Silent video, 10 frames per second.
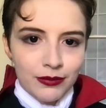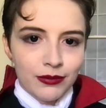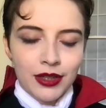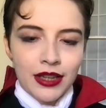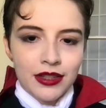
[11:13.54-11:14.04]

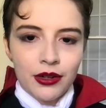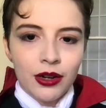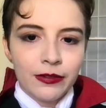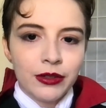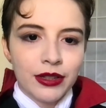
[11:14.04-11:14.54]
yes, there are
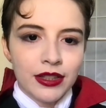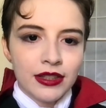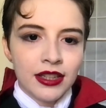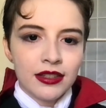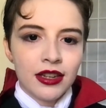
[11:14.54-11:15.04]
a few on this
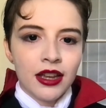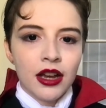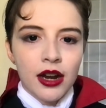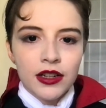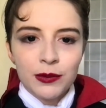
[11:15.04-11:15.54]
list,
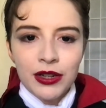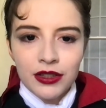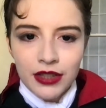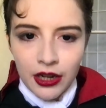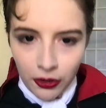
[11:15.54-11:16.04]
are
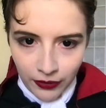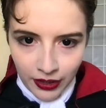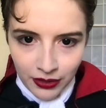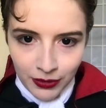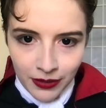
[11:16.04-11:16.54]
especially
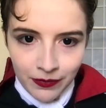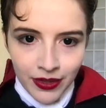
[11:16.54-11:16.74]
terrifying to me.